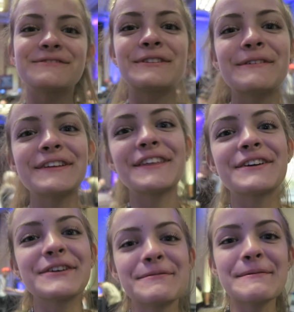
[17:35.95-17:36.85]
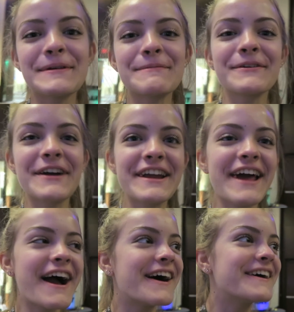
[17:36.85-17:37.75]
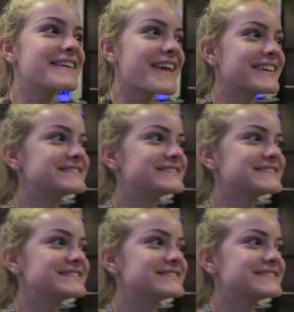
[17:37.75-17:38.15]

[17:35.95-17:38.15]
We're with a group of people right now.